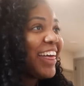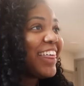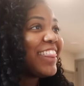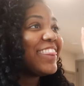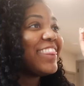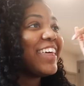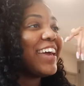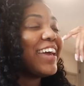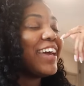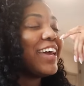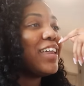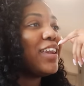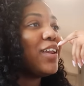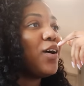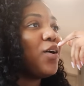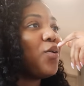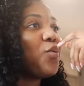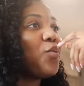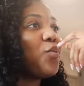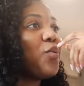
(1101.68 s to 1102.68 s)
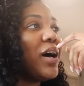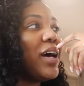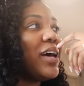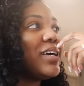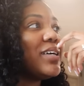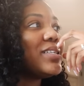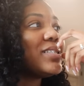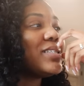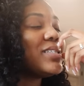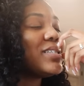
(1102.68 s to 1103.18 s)
than
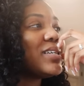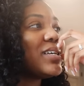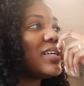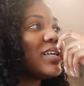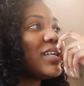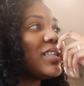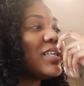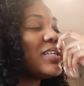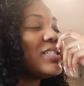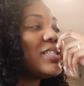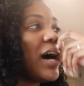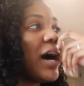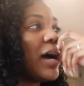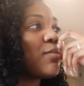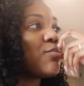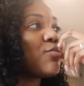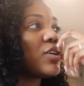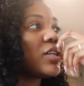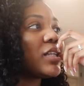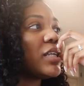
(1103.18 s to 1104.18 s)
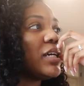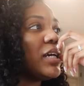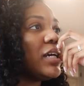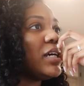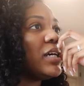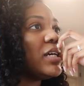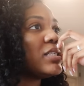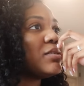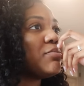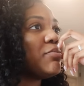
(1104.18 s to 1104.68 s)
what the time really
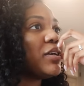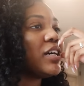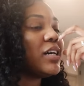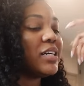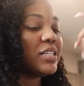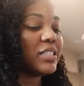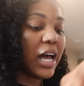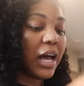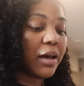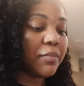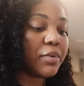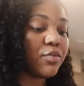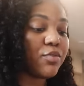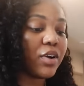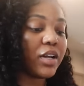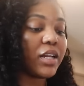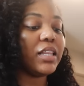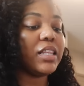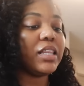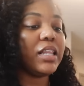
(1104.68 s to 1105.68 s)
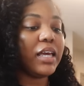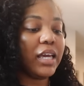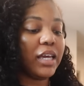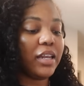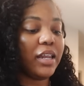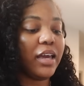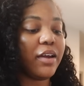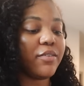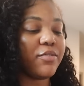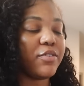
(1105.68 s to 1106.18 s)
is, because I be running
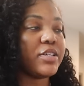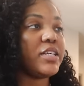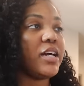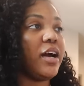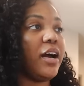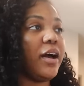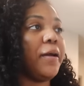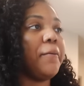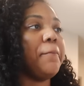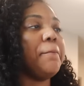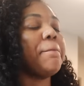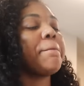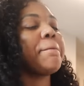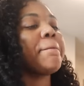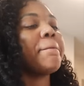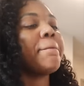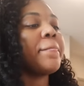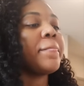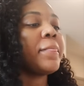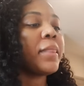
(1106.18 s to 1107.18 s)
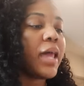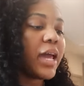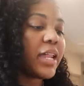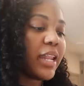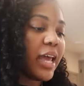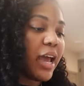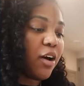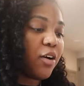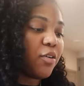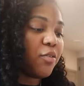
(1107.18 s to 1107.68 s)
late every time, and
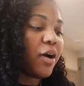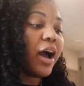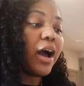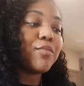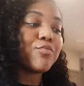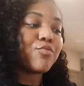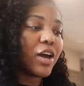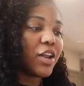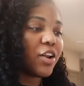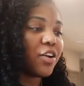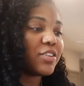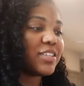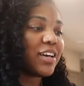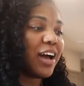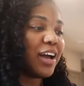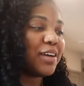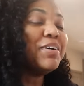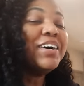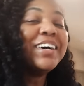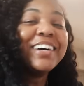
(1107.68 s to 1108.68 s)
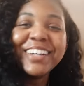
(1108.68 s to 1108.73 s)
now I'm right on time.